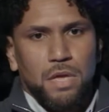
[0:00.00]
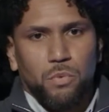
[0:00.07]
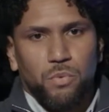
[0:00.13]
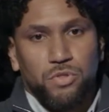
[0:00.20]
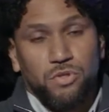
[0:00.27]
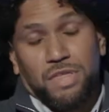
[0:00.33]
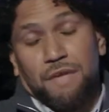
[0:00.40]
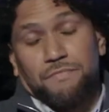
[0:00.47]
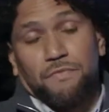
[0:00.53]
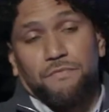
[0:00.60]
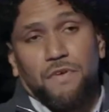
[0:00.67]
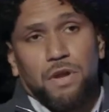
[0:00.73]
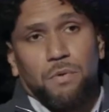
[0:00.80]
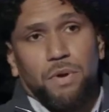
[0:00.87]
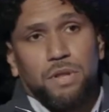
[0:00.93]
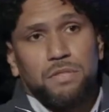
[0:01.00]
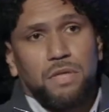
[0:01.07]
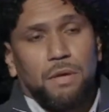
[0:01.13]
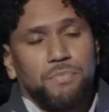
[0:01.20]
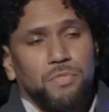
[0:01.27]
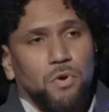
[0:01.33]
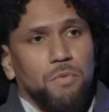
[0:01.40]
We just have to find a way to
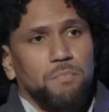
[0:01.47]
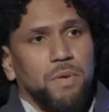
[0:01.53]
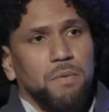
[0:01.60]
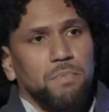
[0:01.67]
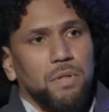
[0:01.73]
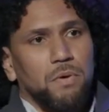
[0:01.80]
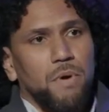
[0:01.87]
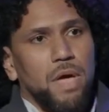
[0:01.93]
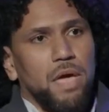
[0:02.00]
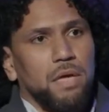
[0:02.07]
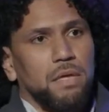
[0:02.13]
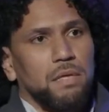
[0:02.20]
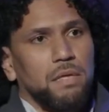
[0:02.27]
stop throwing people away.